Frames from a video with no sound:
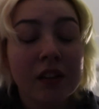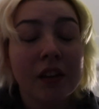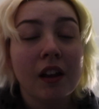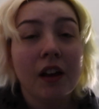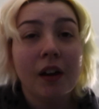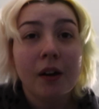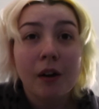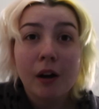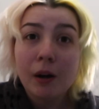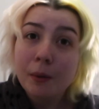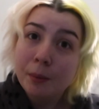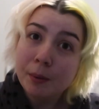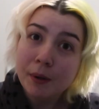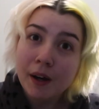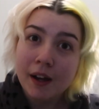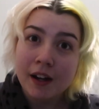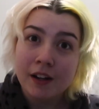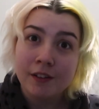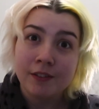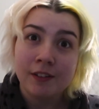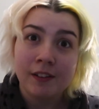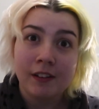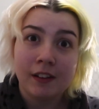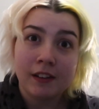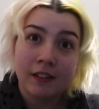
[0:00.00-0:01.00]
So I'll put
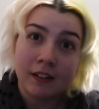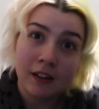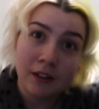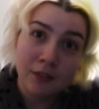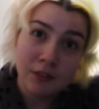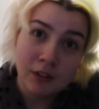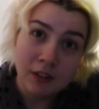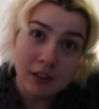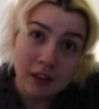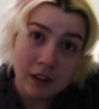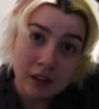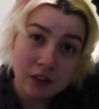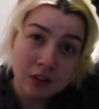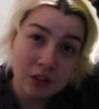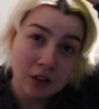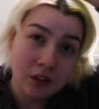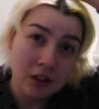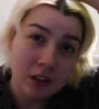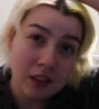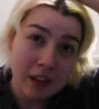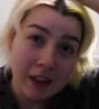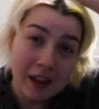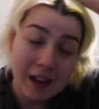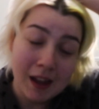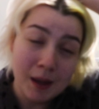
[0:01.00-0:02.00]
anything that's left on that
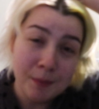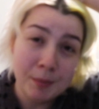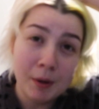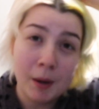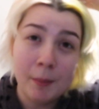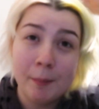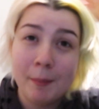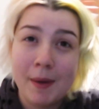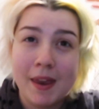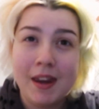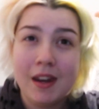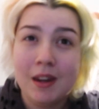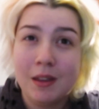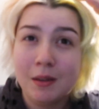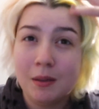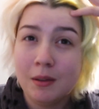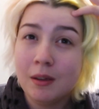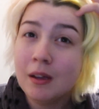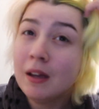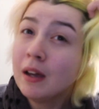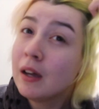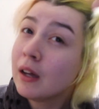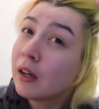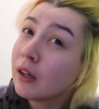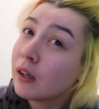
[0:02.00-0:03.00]
side of the hair, but I'm
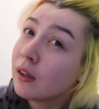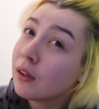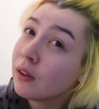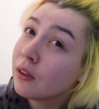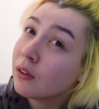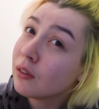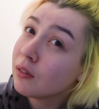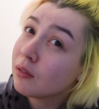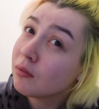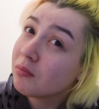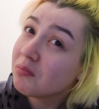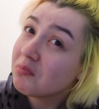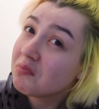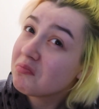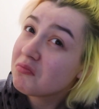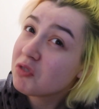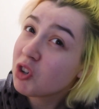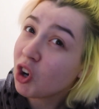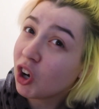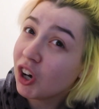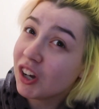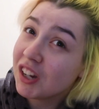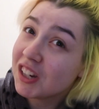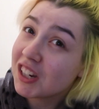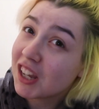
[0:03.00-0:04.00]
mainly
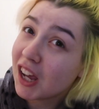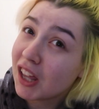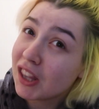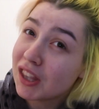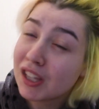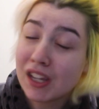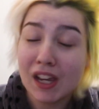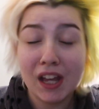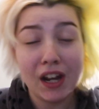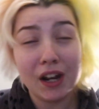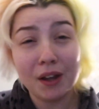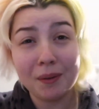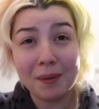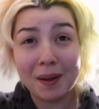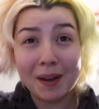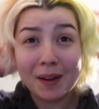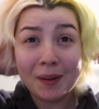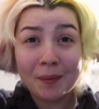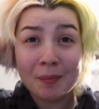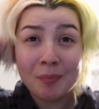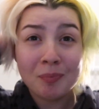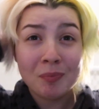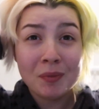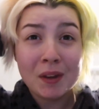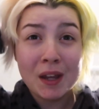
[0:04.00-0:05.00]
trying to get the yellow
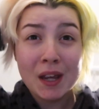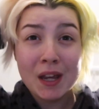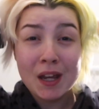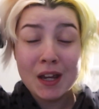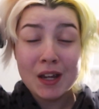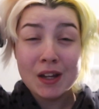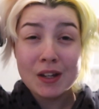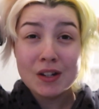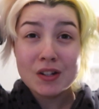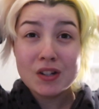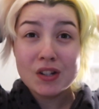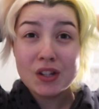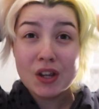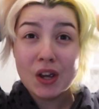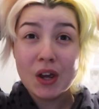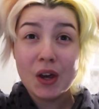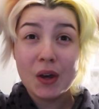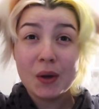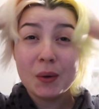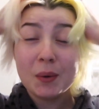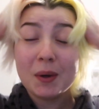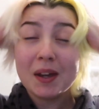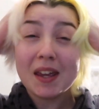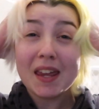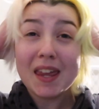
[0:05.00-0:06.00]
out.
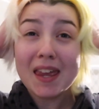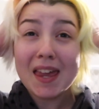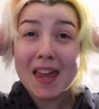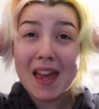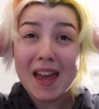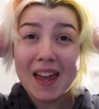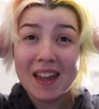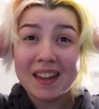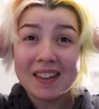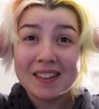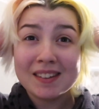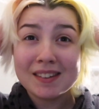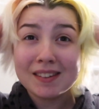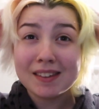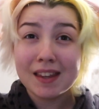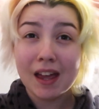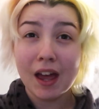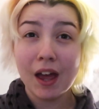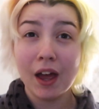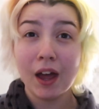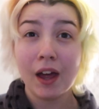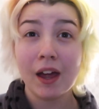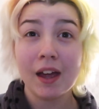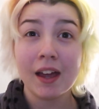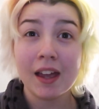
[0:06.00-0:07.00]
So yes,
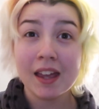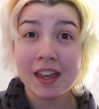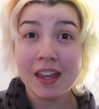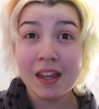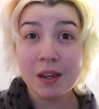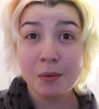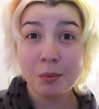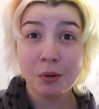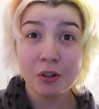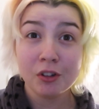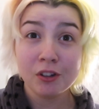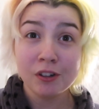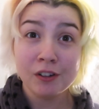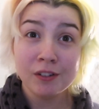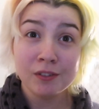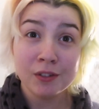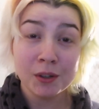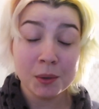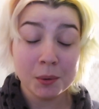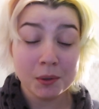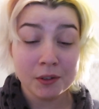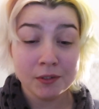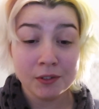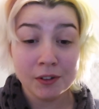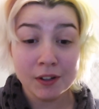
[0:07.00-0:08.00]
keep watching if
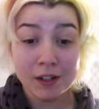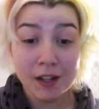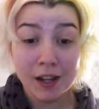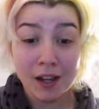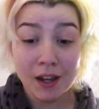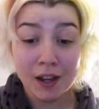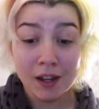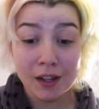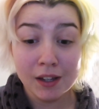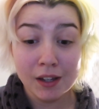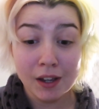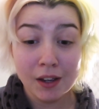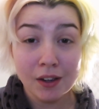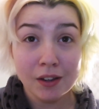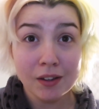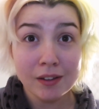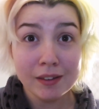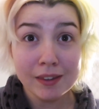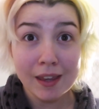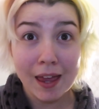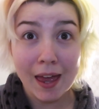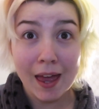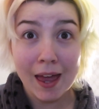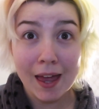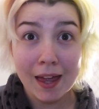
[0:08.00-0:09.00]
you want to find out how it goes,
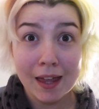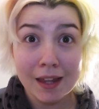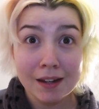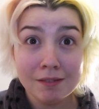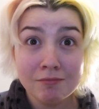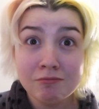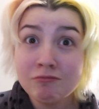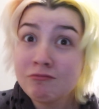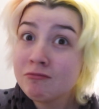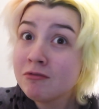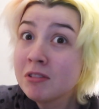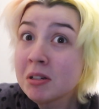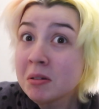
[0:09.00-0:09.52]
and